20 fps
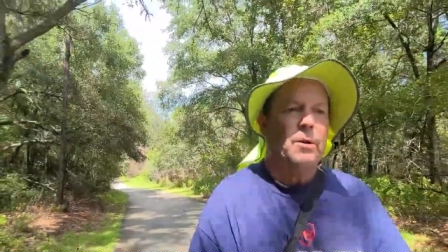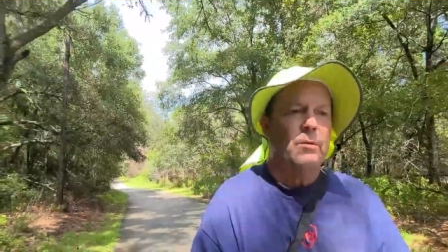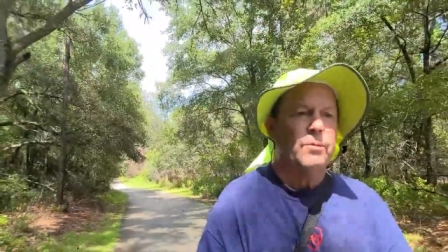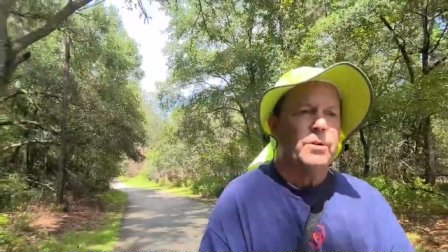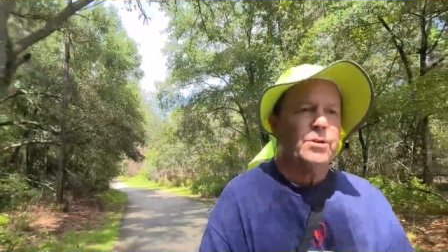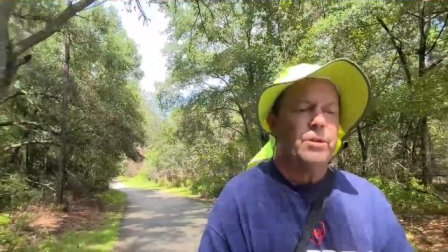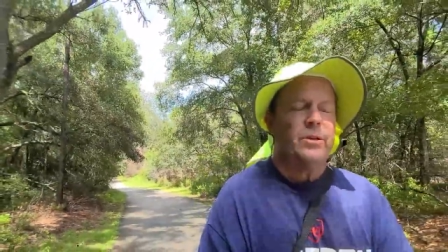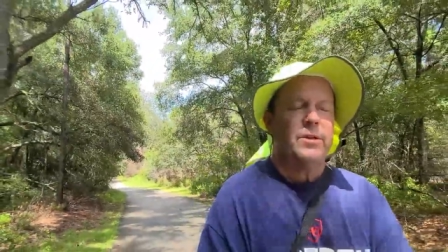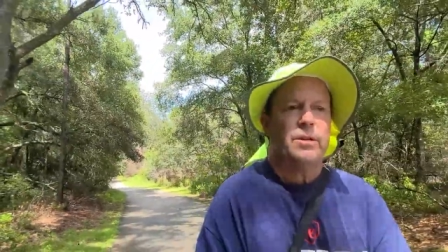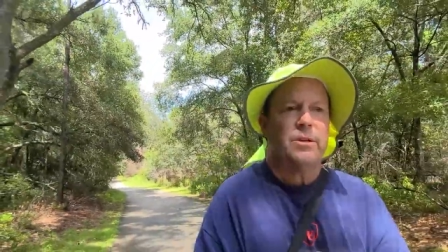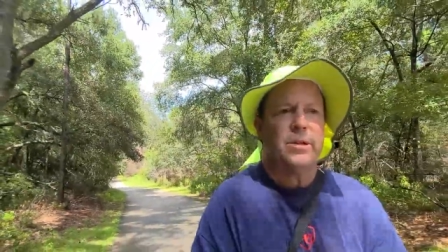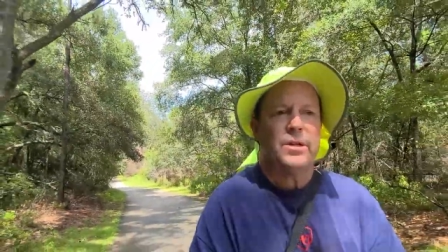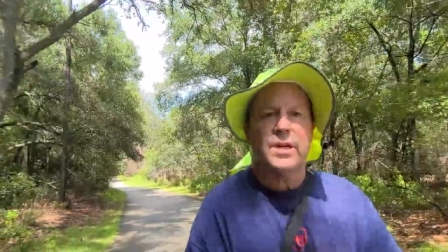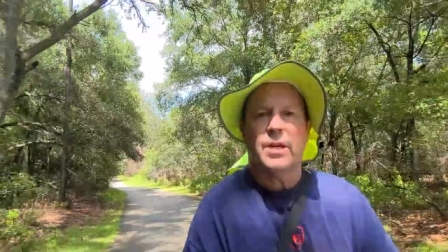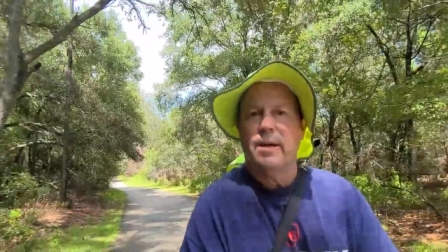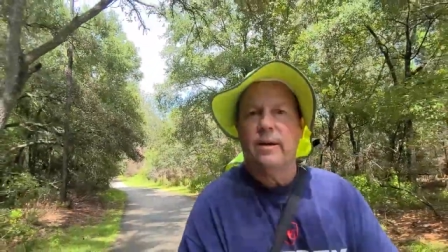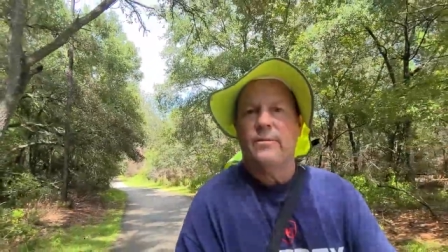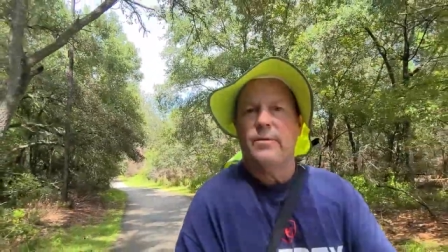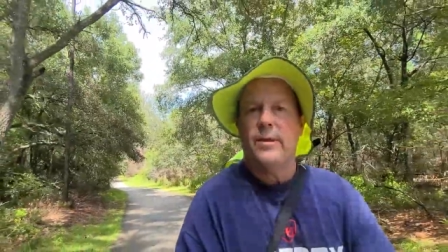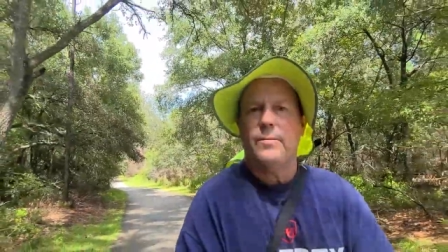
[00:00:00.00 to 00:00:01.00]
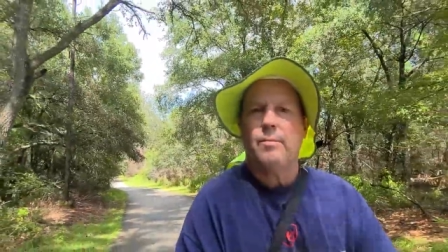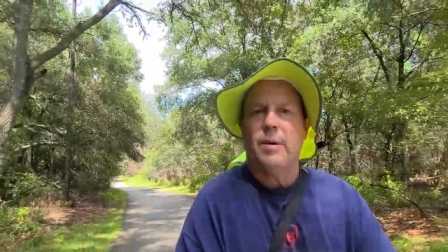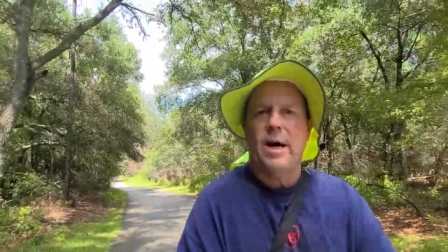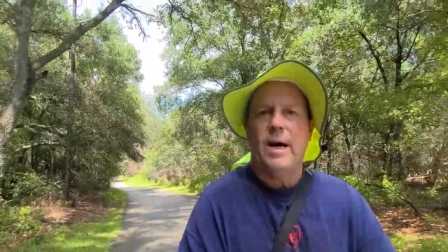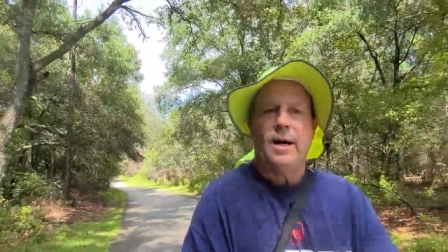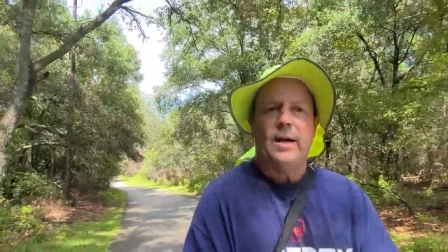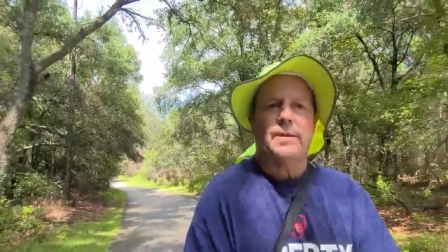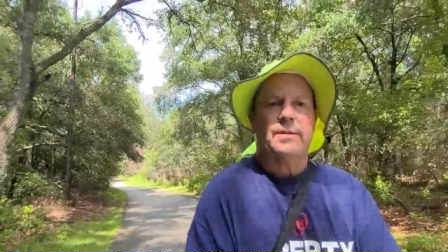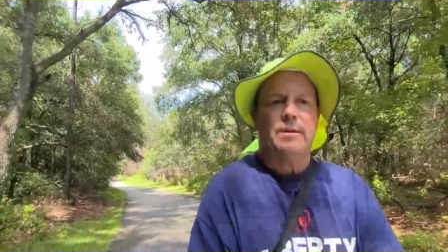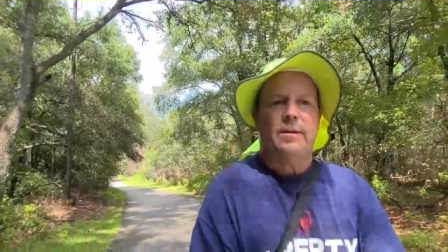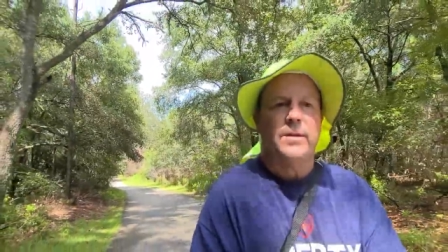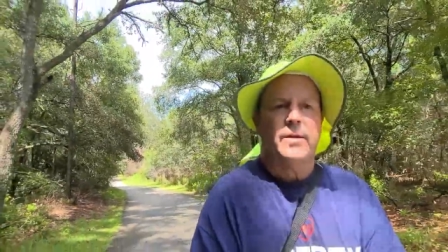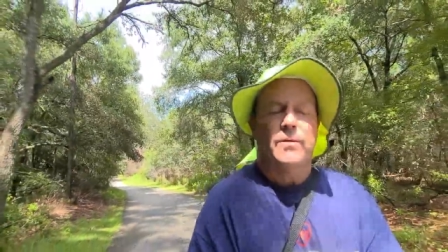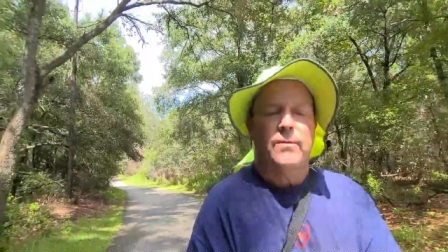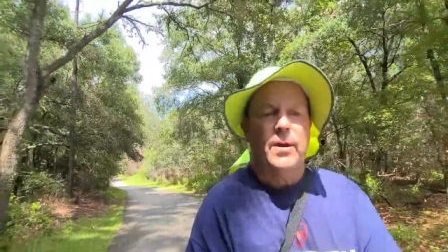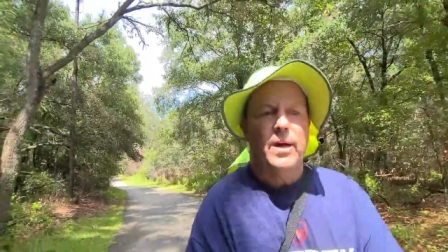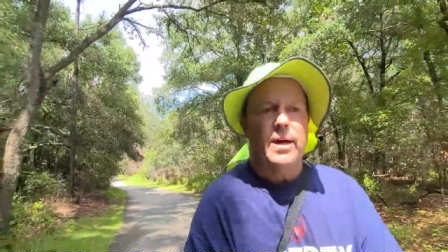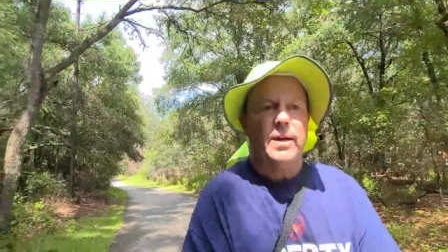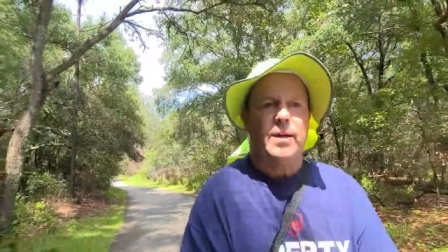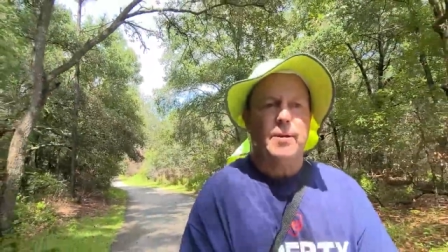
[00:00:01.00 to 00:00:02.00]
but we should have just given it back to the
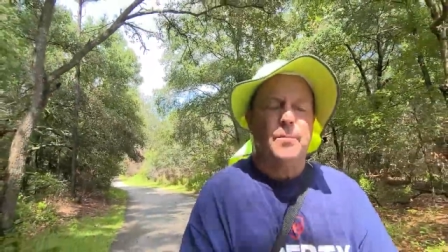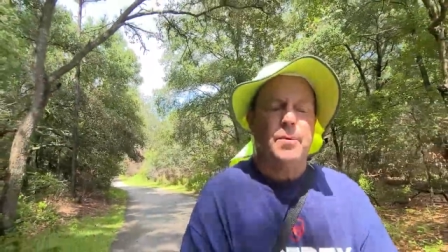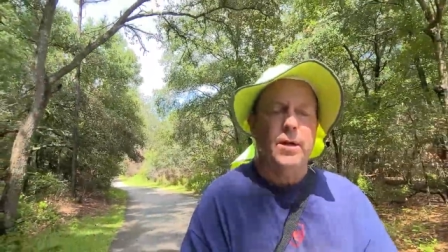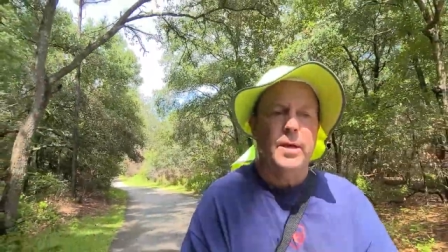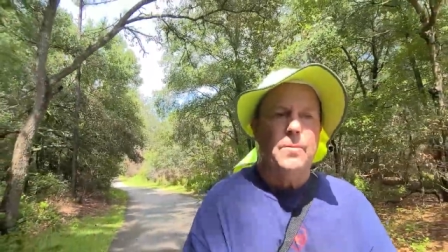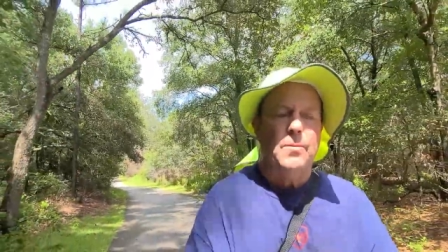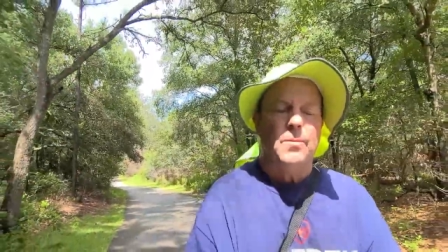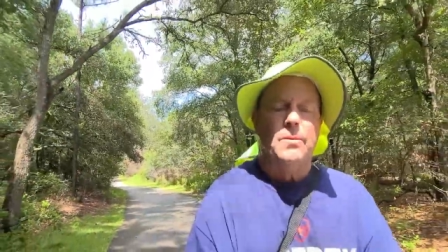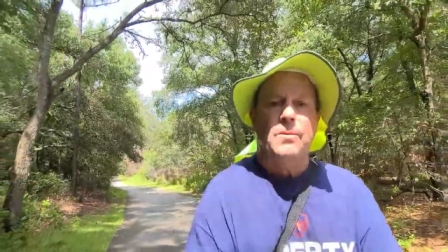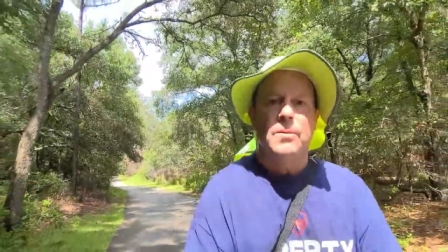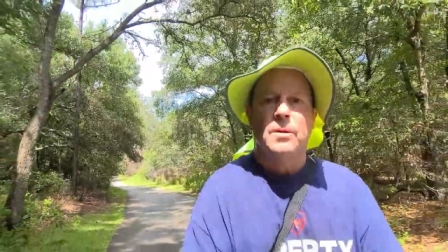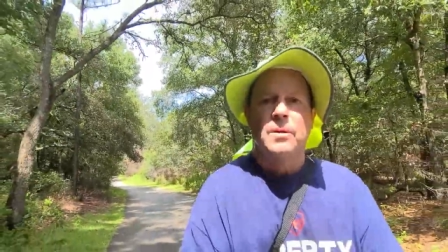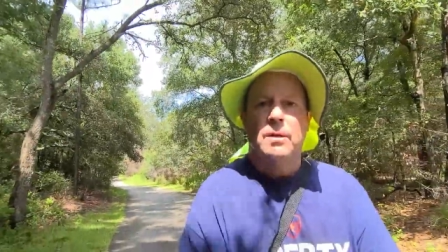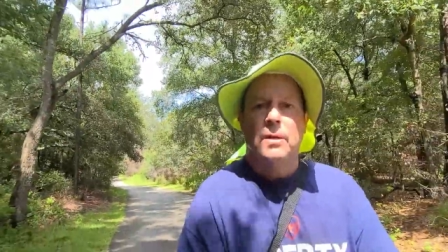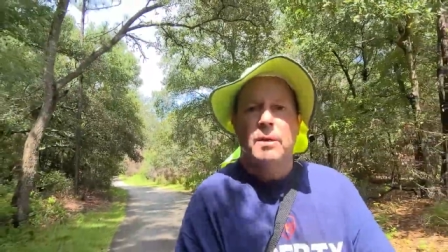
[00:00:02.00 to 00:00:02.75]
Iraqi people